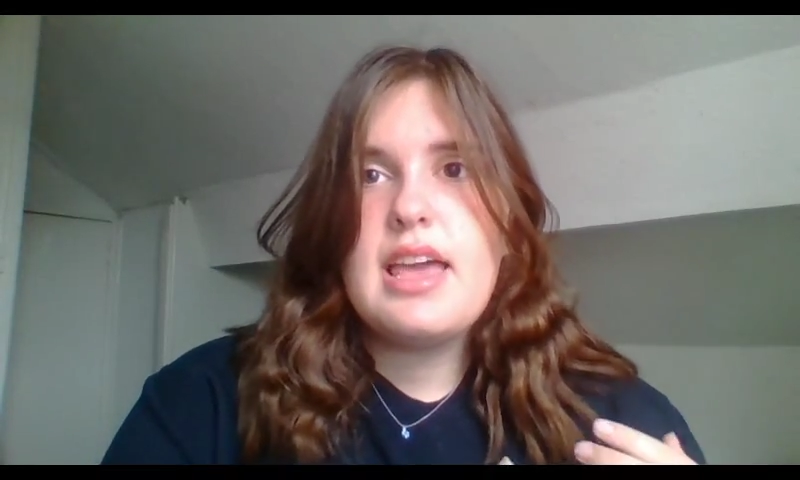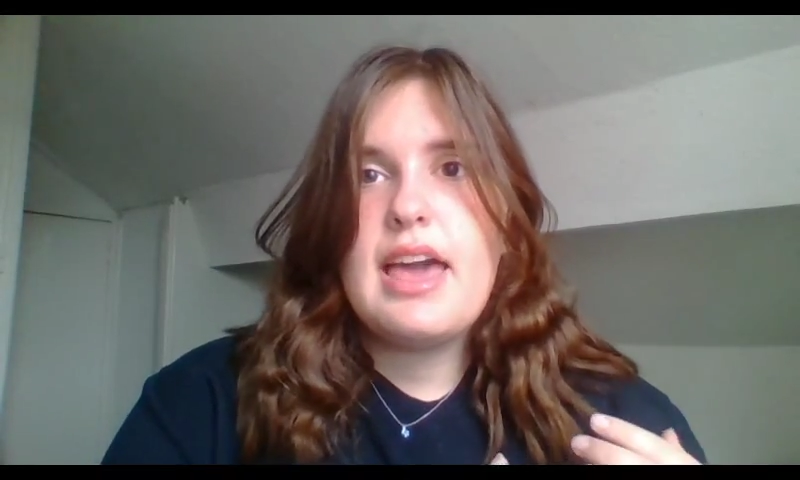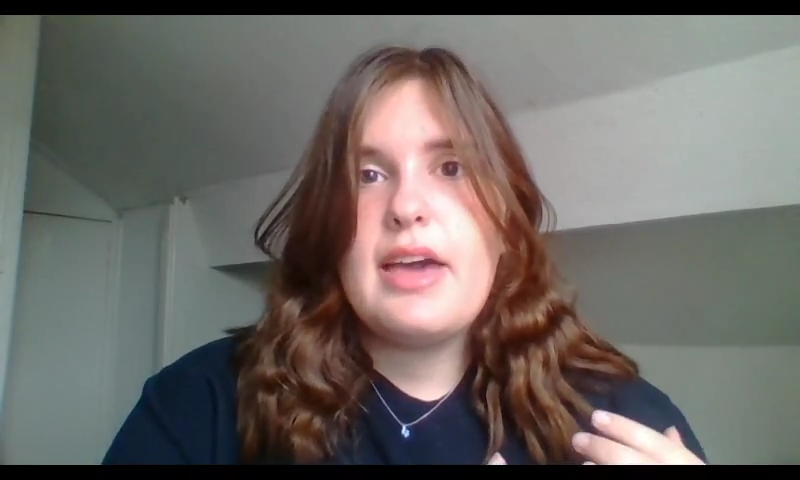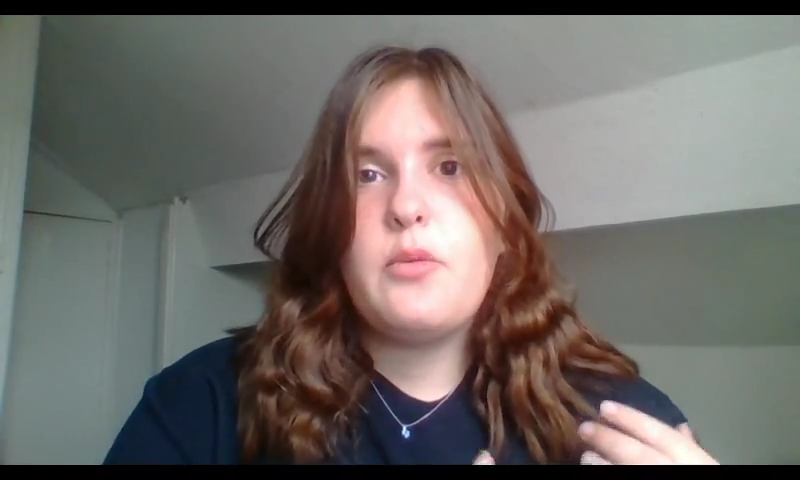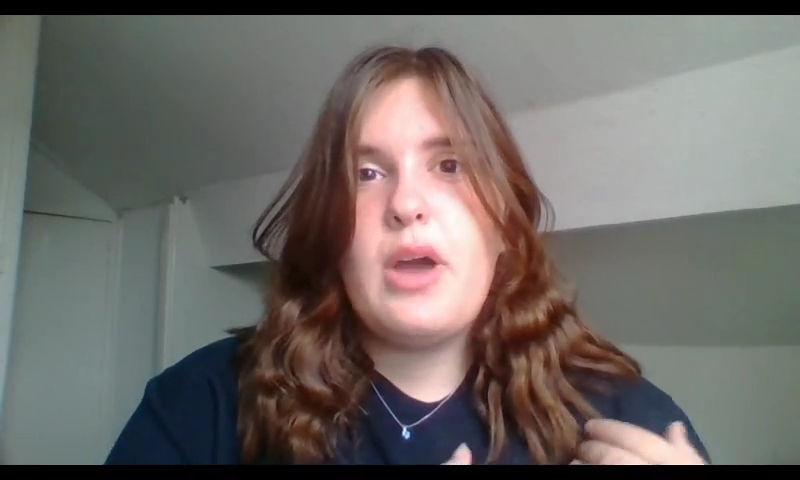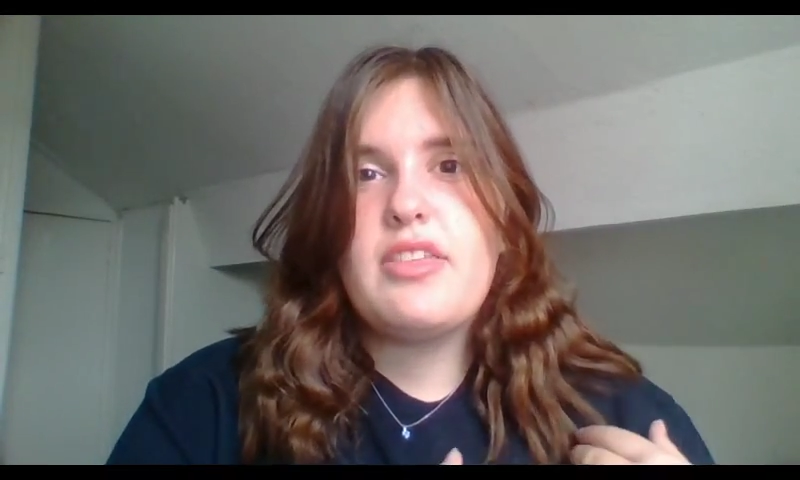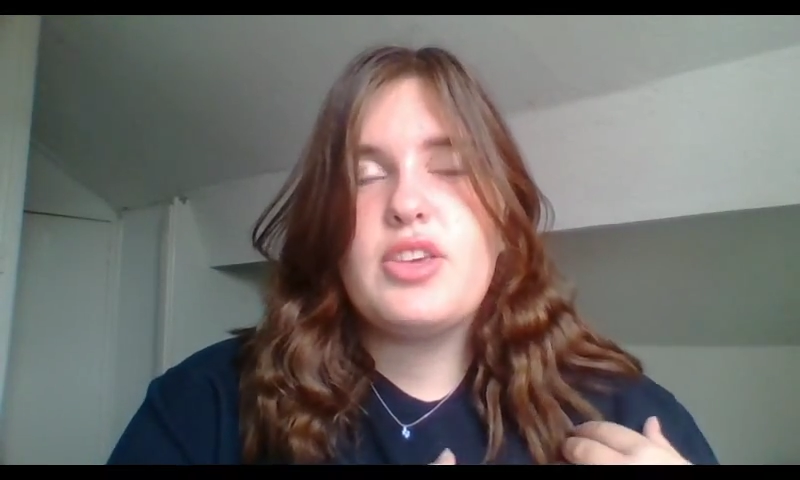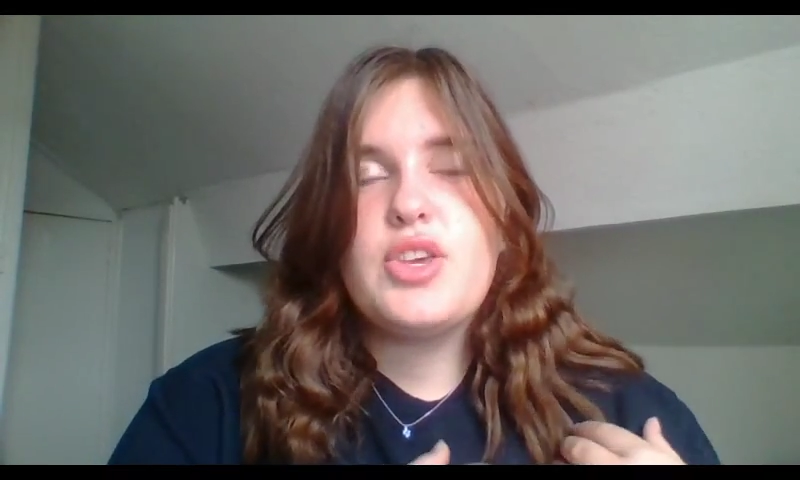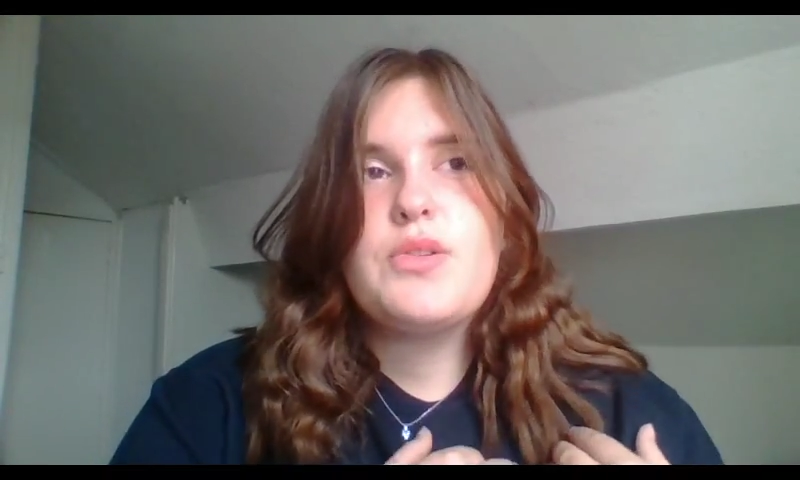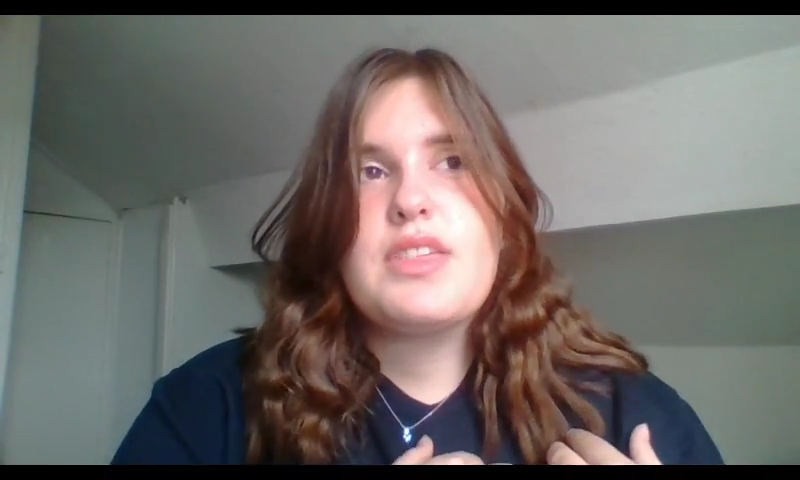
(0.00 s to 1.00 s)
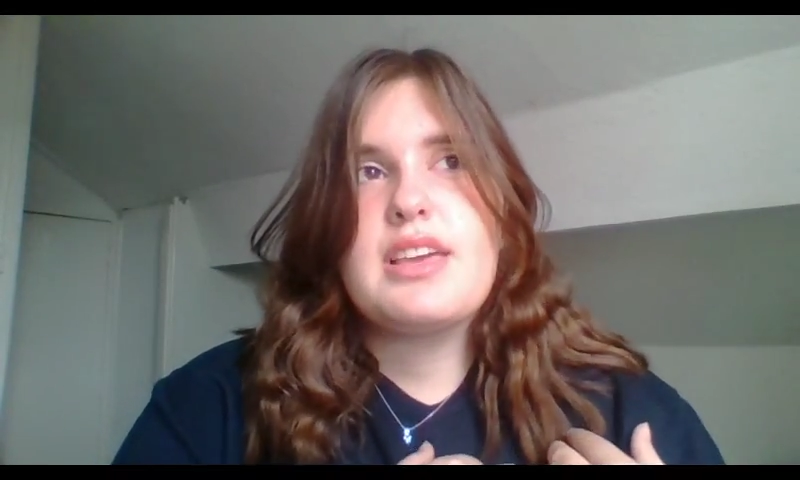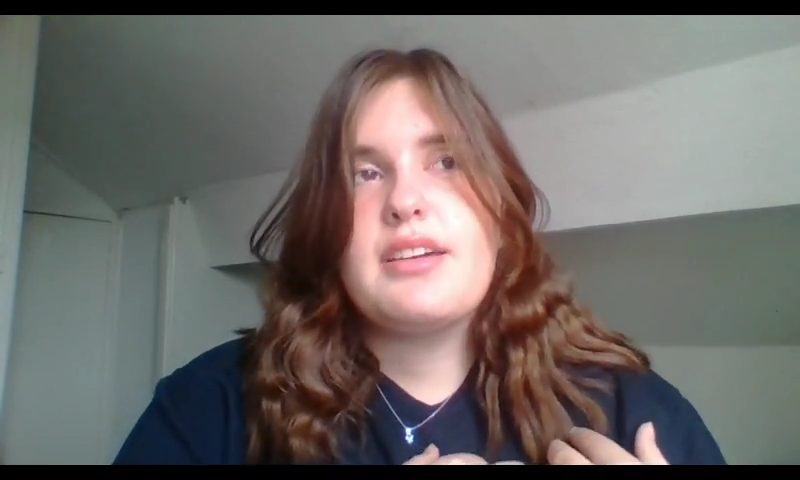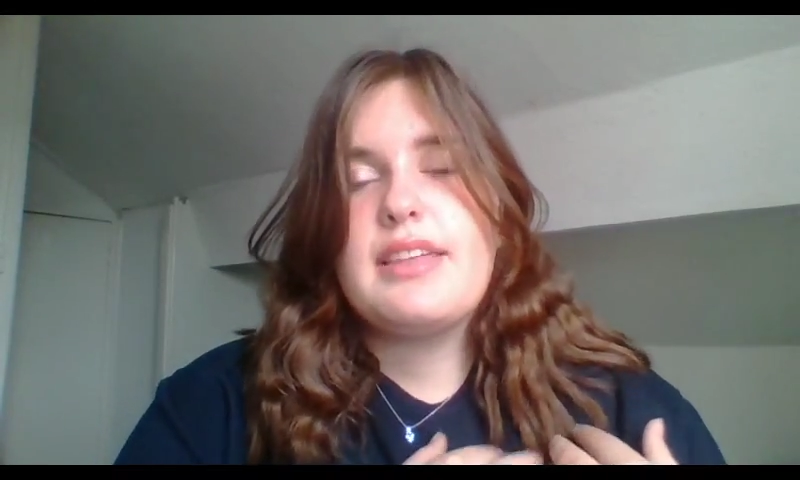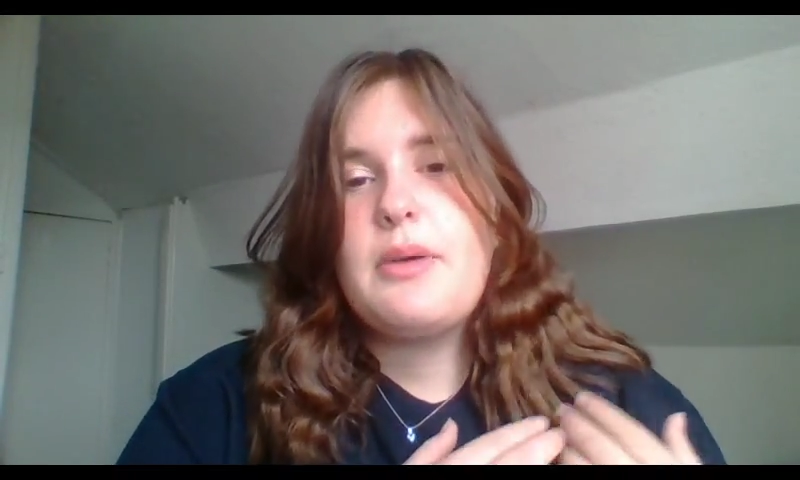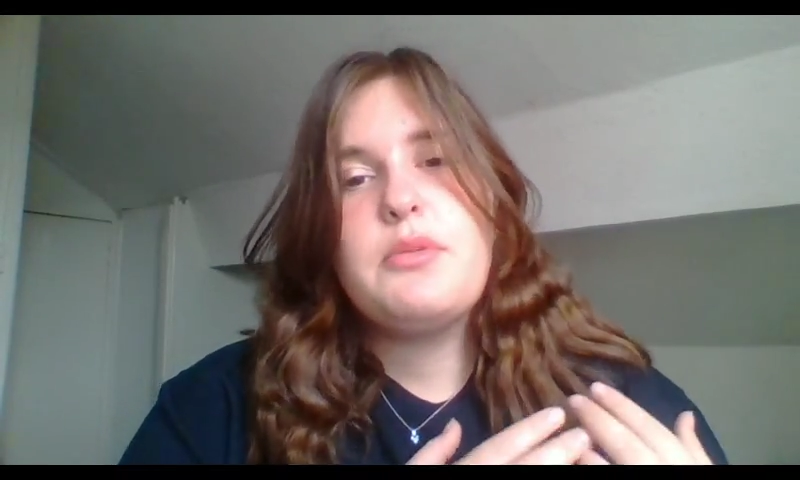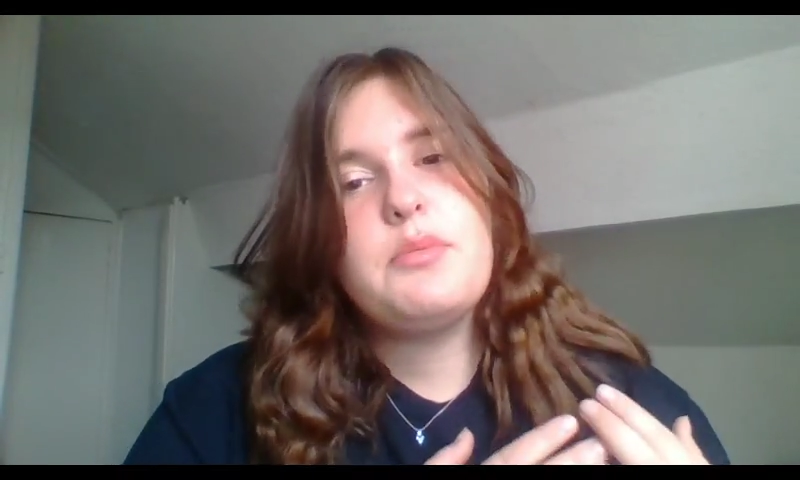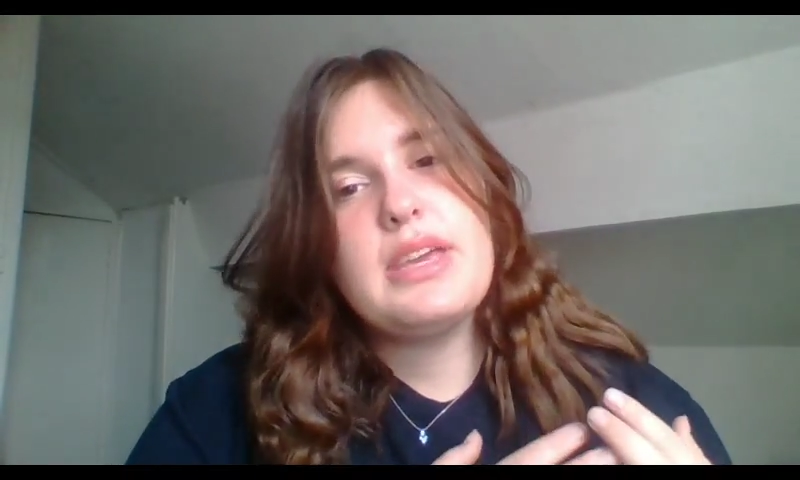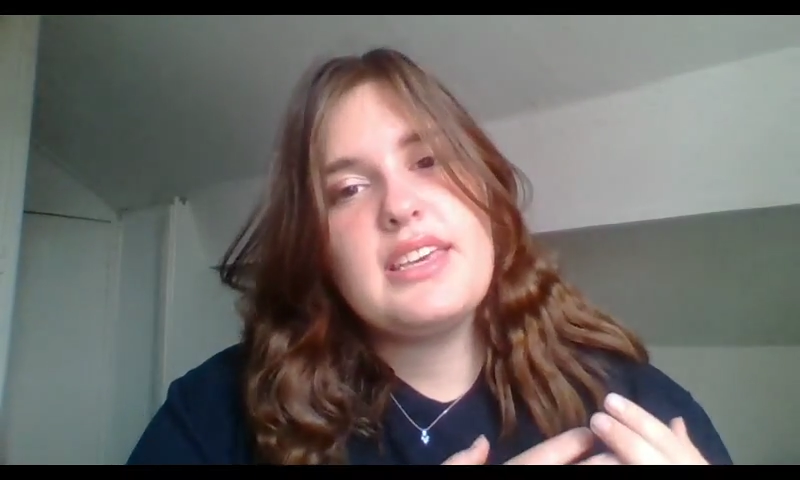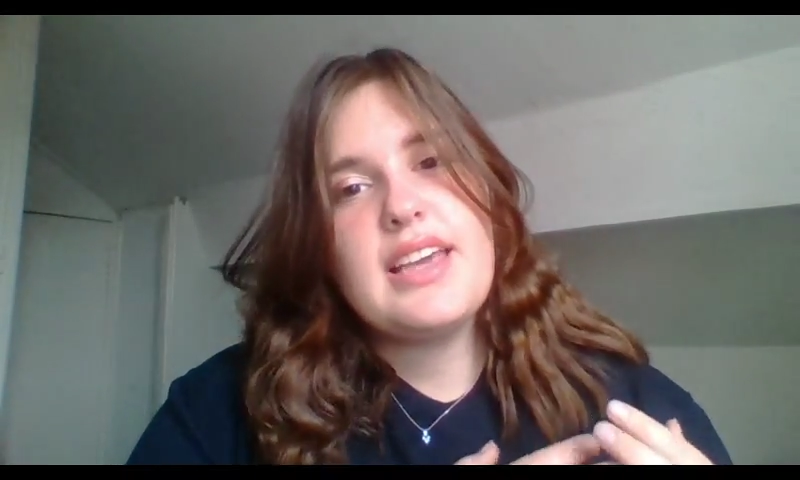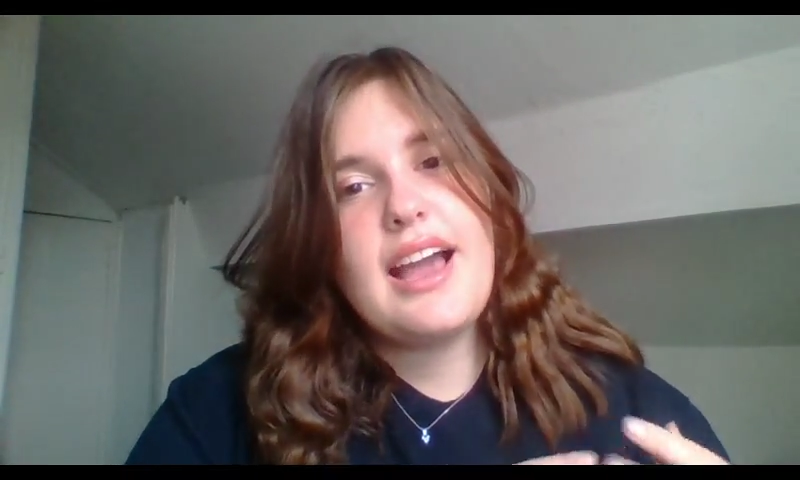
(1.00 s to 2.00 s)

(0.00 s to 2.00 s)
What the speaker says: and whether you think that would be